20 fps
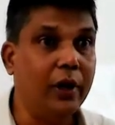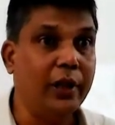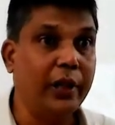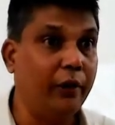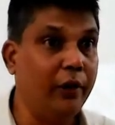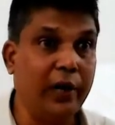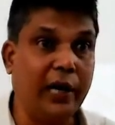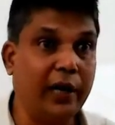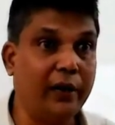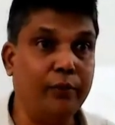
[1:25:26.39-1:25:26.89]

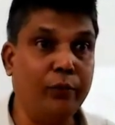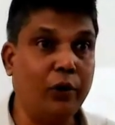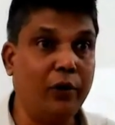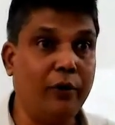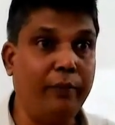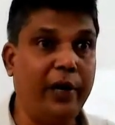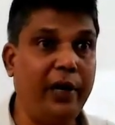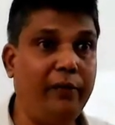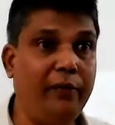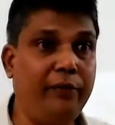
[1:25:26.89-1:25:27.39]
They will get
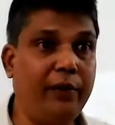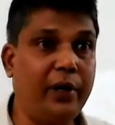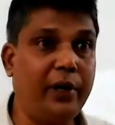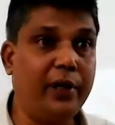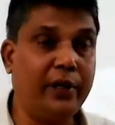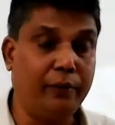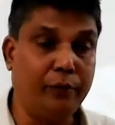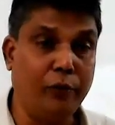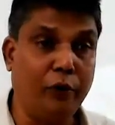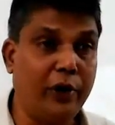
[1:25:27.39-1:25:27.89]
more
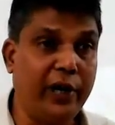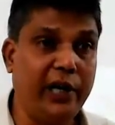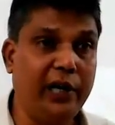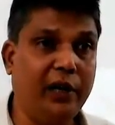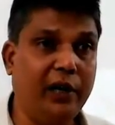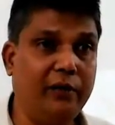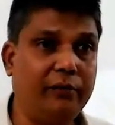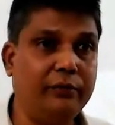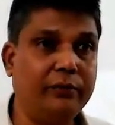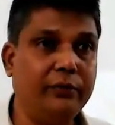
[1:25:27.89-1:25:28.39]
benefit, the more
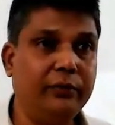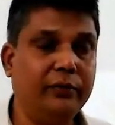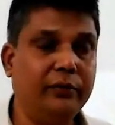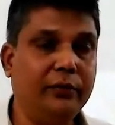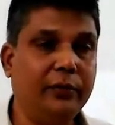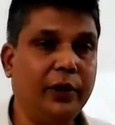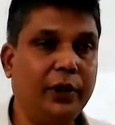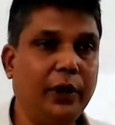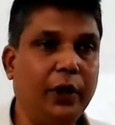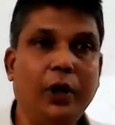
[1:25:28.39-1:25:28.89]
income.